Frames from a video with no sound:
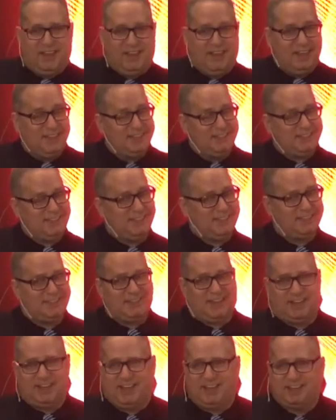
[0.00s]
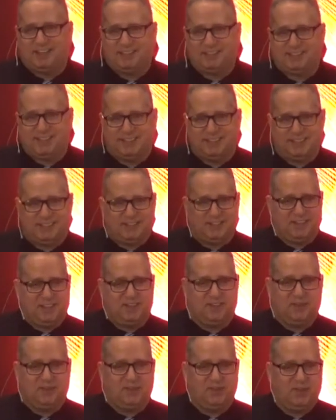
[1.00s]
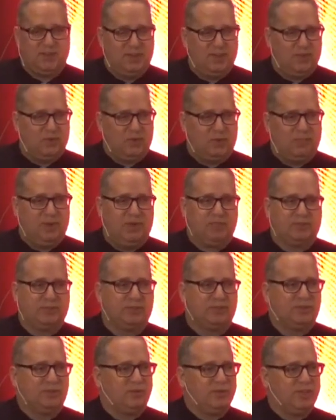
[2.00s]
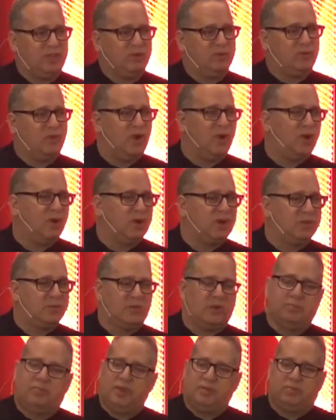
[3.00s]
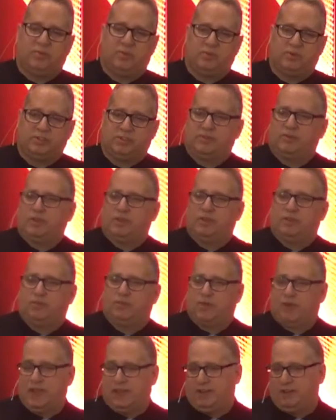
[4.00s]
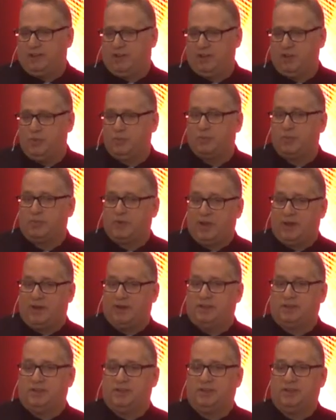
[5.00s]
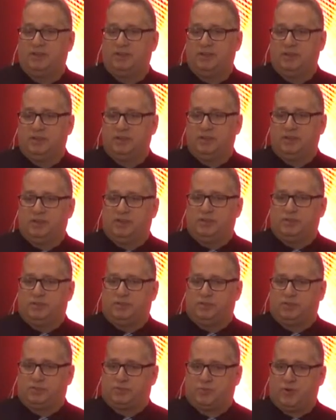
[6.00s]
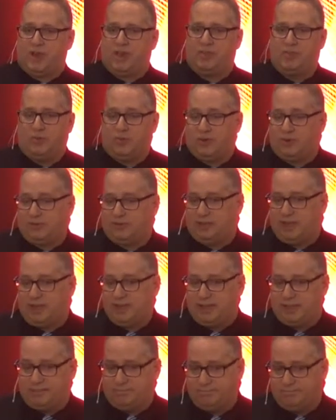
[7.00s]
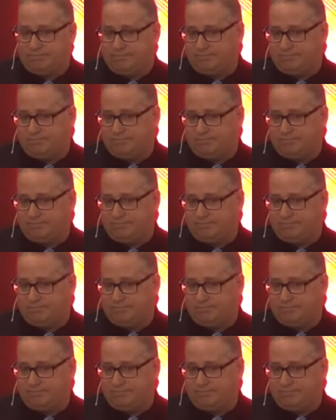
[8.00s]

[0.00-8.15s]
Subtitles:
In season and out of season, when people are doing you wrong and when people were doing you right, are you prepared to spread the word of God?